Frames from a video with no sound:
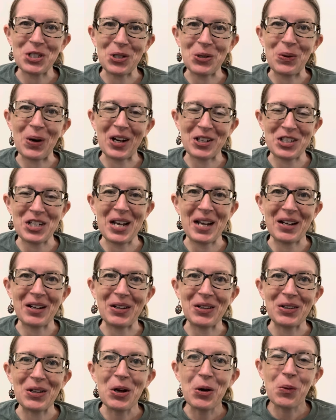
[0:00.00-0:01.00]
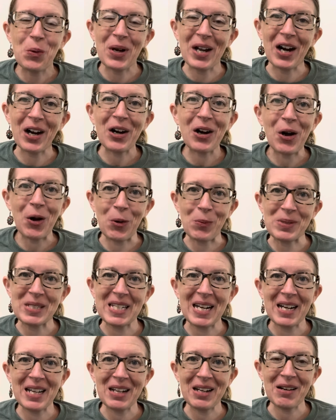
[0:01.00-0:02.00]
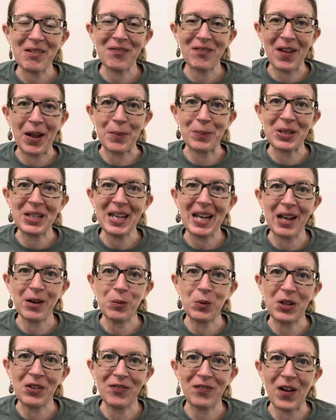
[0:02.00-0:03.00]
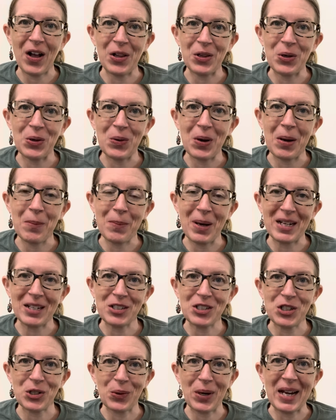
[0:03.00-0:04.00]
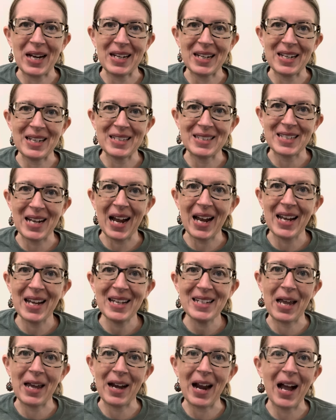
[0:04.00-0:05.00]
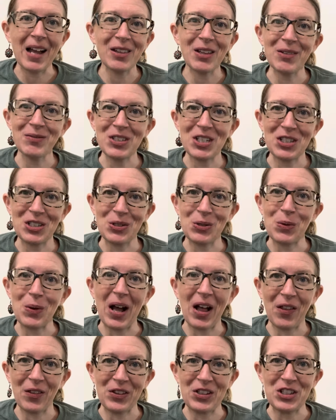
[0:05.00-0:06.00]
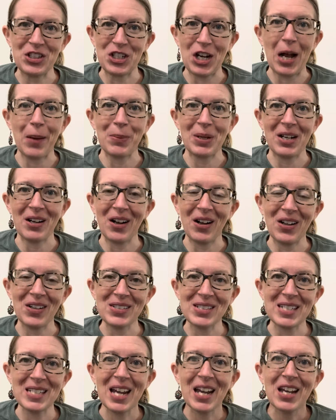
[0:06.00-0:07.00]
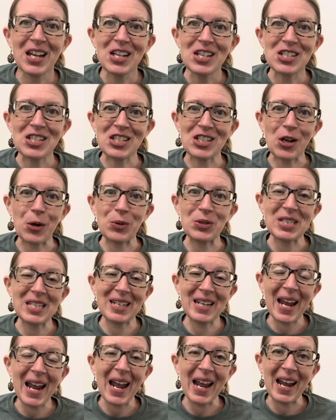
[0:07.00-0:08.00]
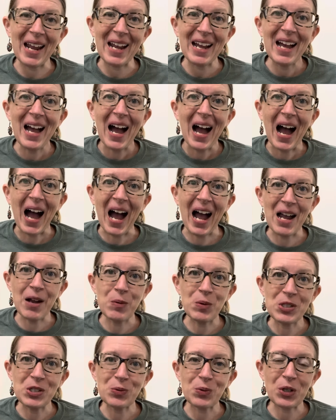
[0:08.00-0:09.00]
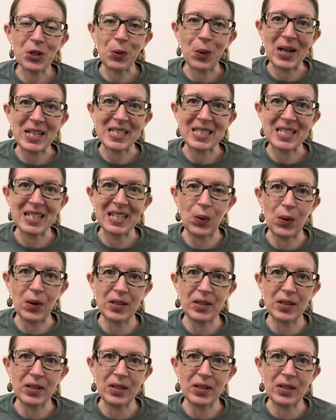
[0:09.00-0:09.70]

to our channel. We are a homesteading family and we follow a Mediterranean diet and I love to do healthy shopping hauls. So today I was requested